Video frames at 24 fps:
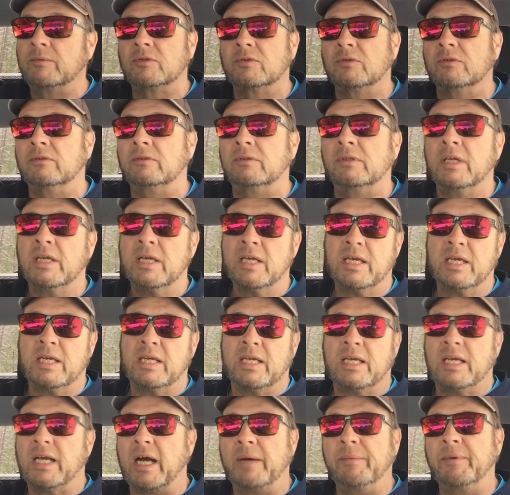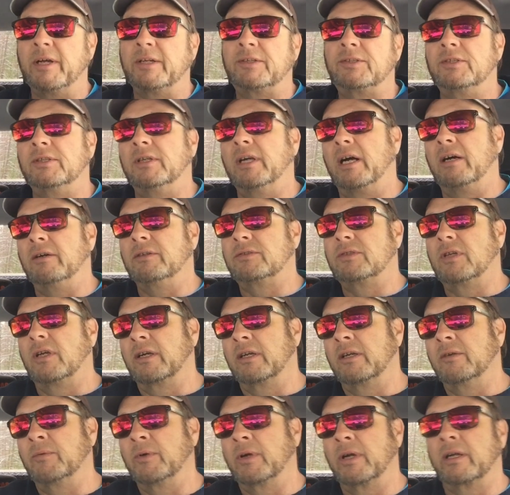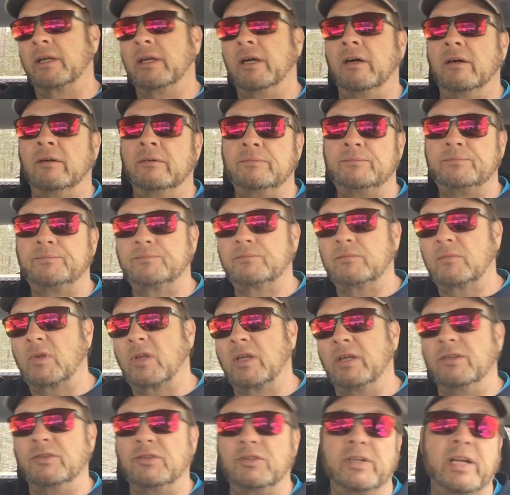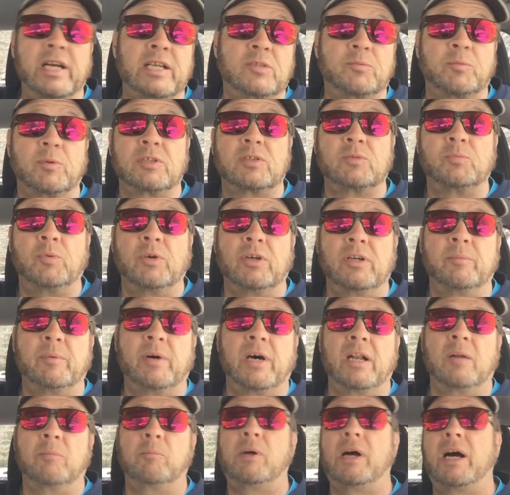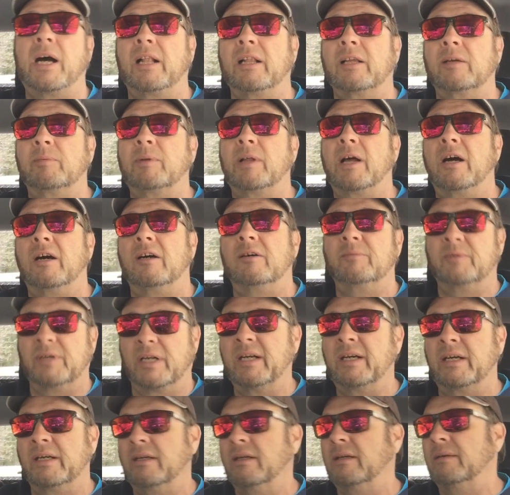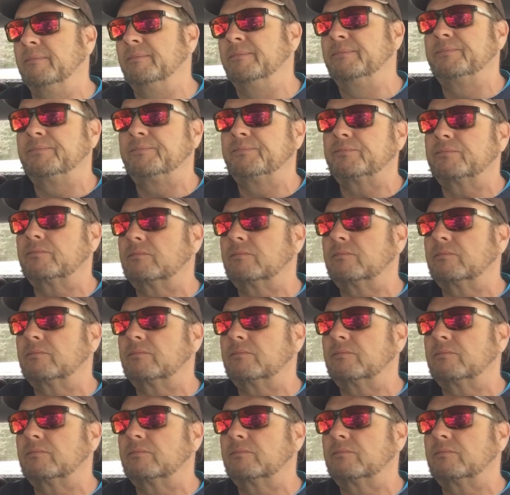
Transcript: So I'm not sure how it's all going to work out, because you're not supposed to put them on a poly plow, but I am.